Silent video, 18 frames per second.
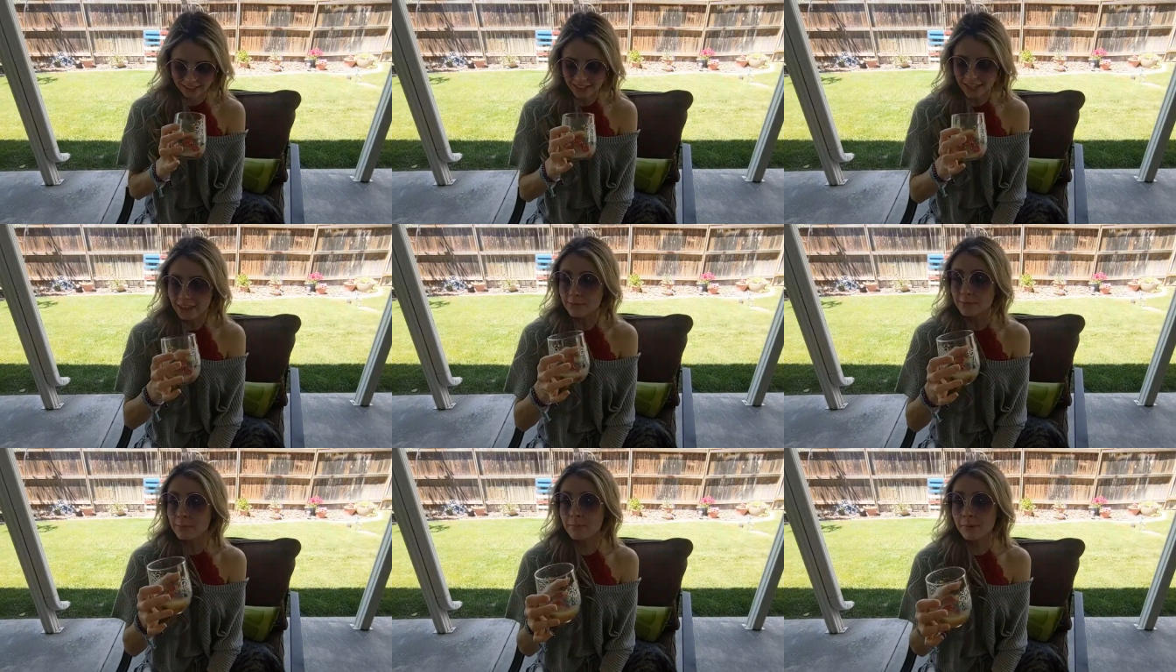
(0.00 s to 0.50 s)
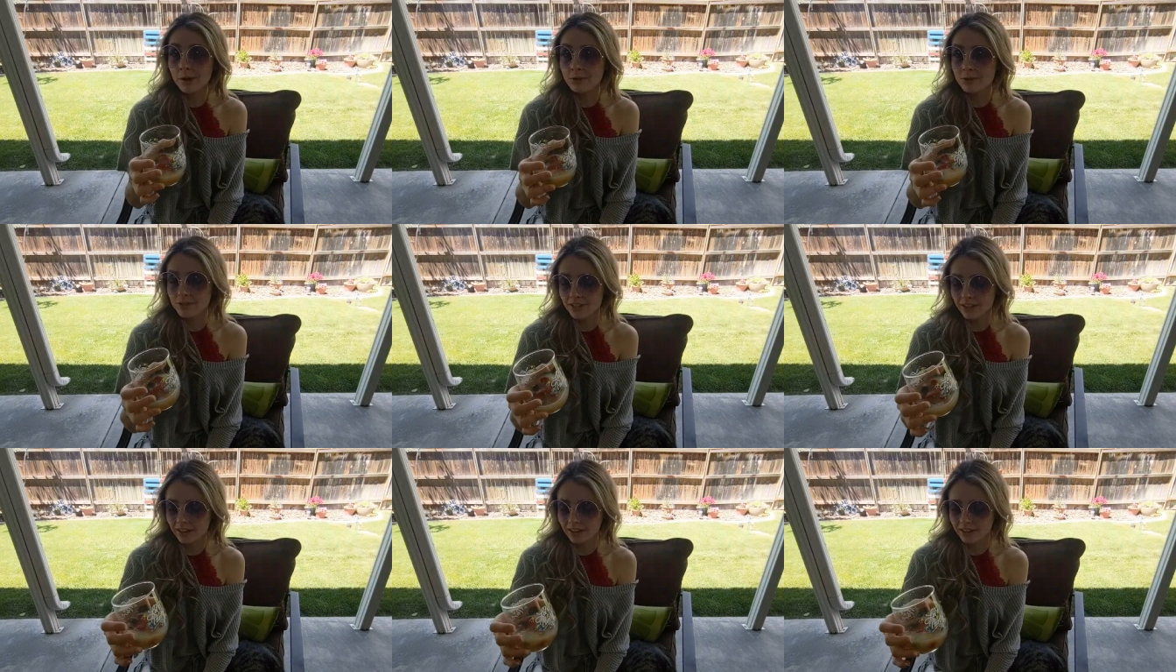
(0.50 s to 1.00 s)
another
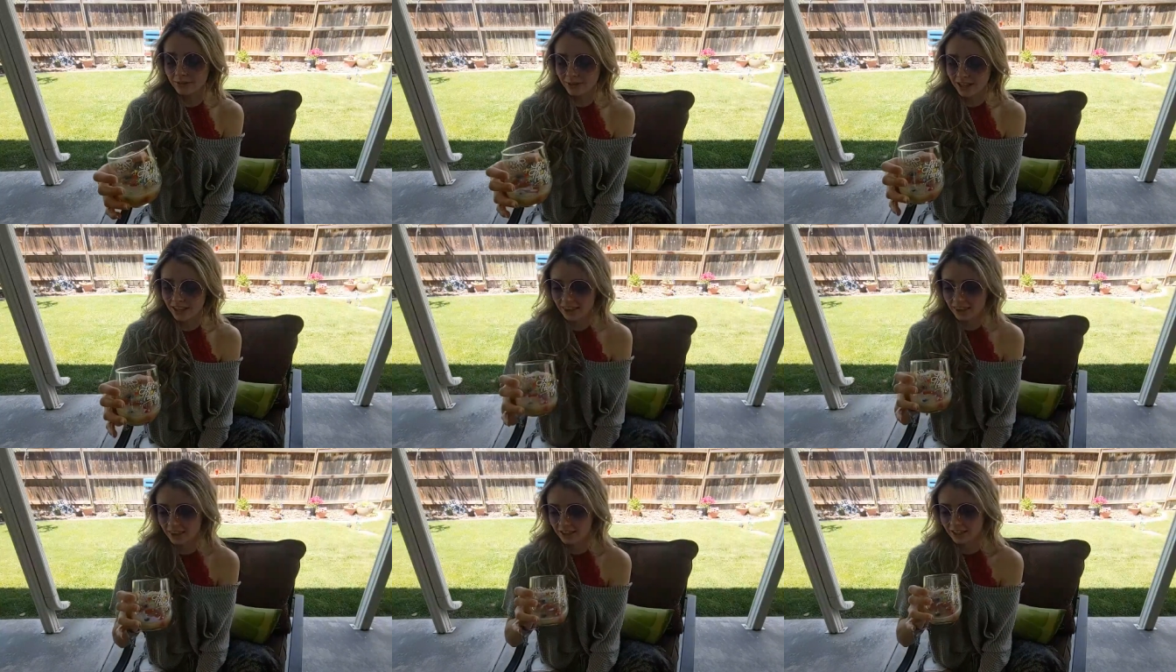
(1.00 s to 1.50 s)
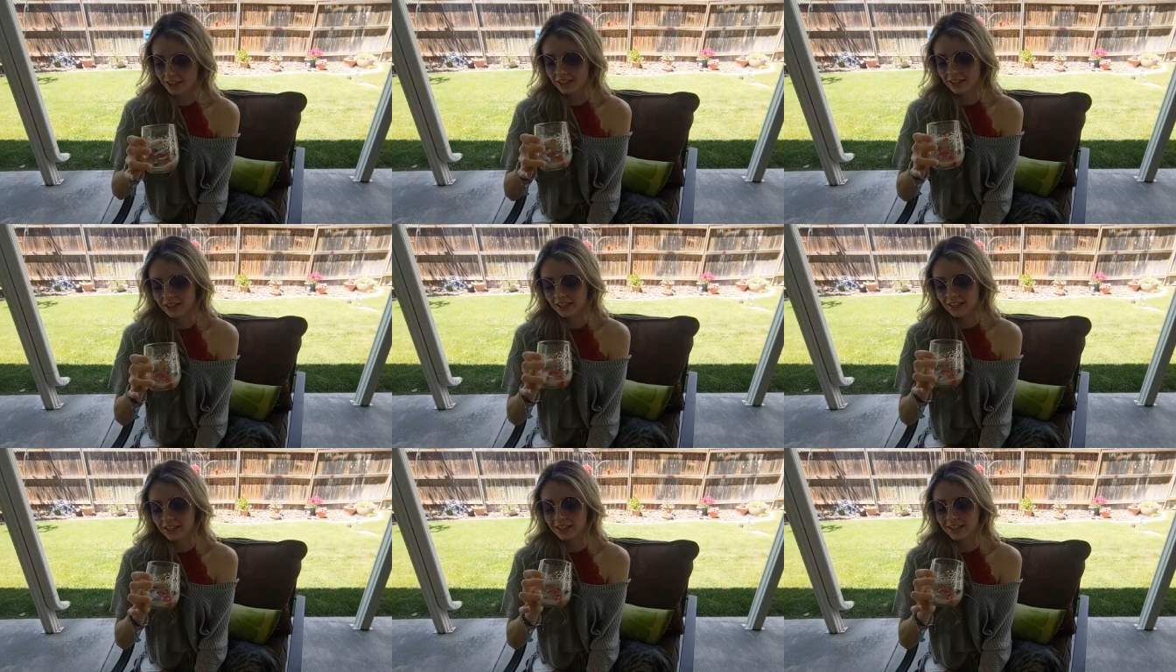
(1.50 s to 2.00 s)
mosa with
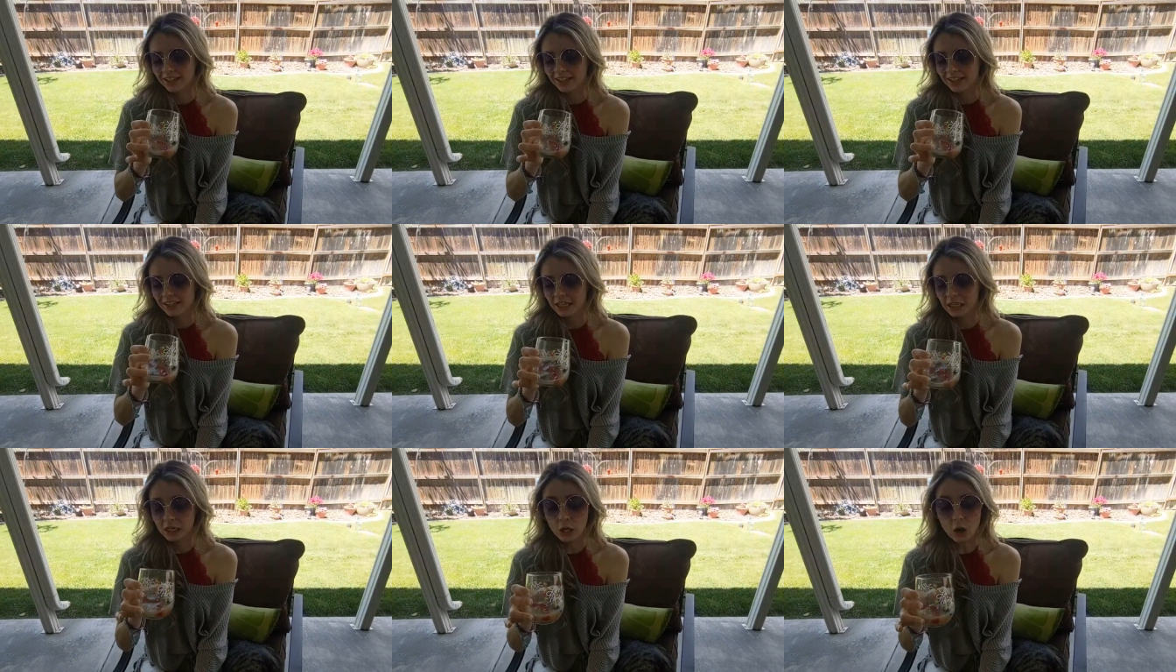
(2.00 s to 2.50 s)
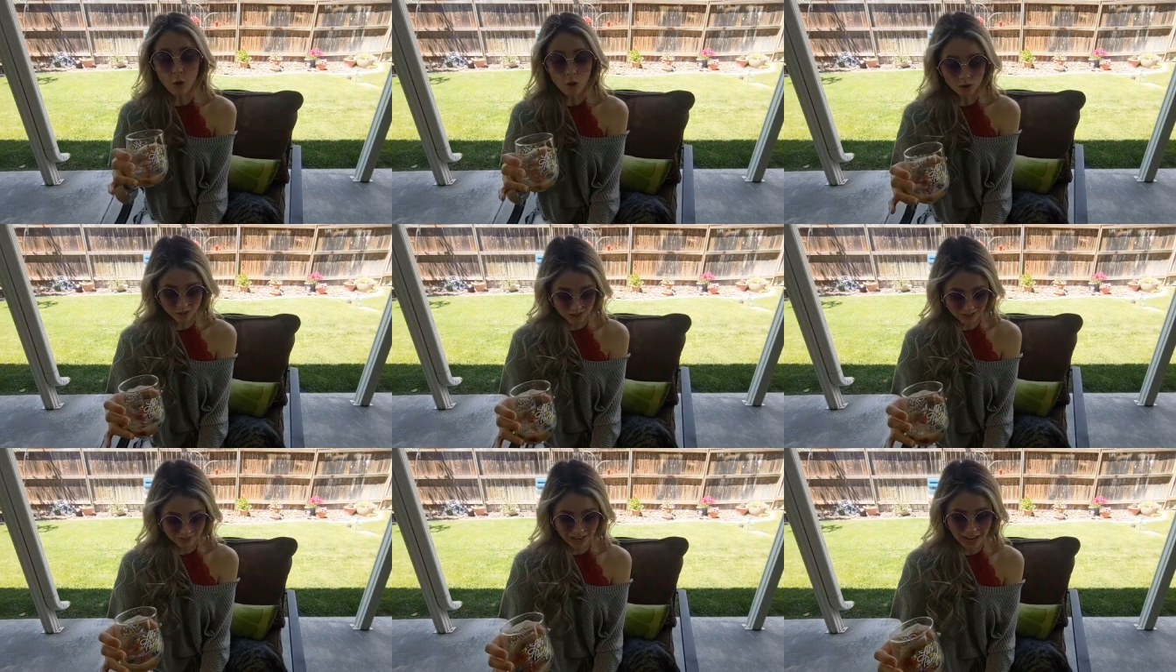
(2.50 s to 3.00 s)

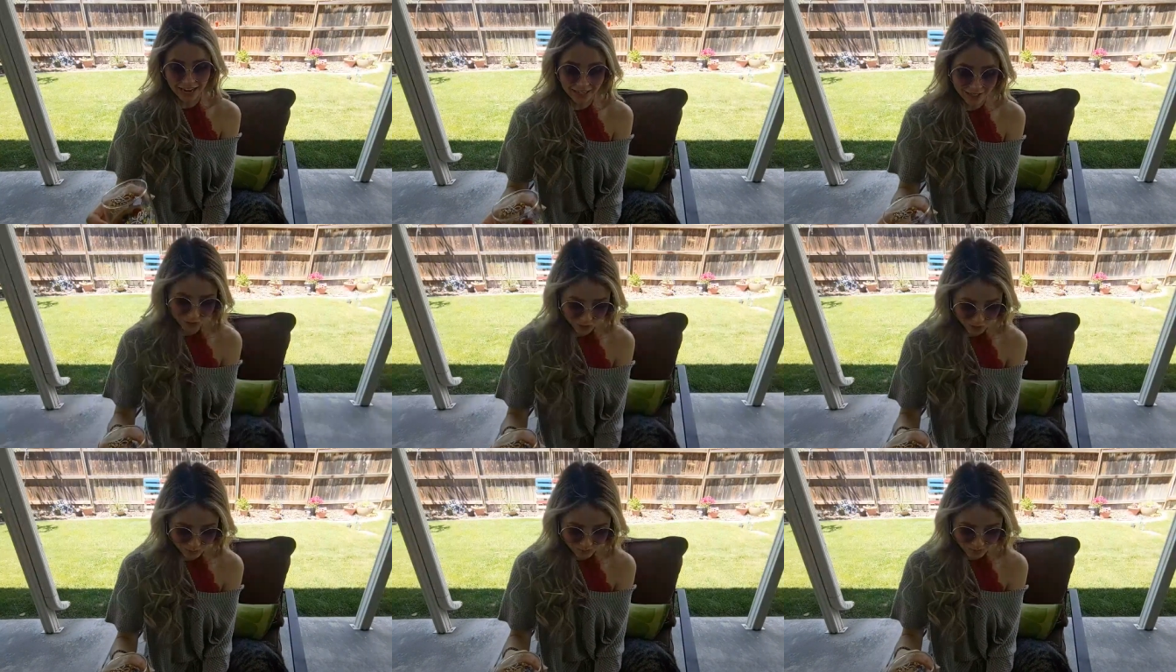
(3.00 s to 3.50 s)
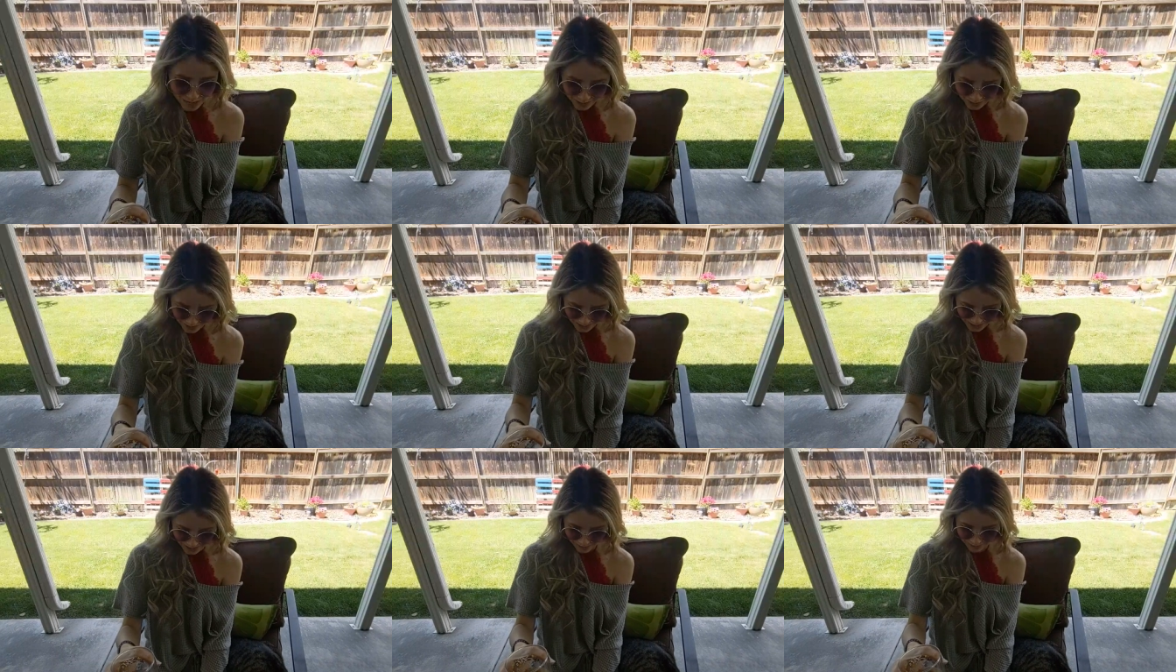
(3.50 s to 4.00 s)
lots of extra
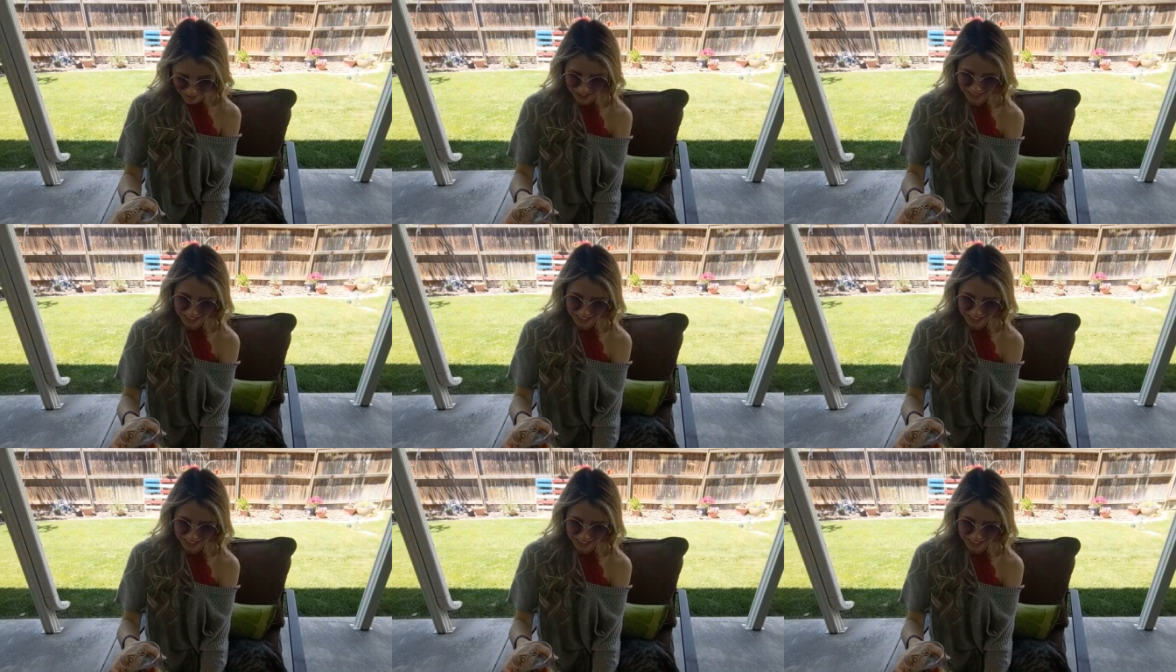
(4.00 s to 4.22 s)
berries,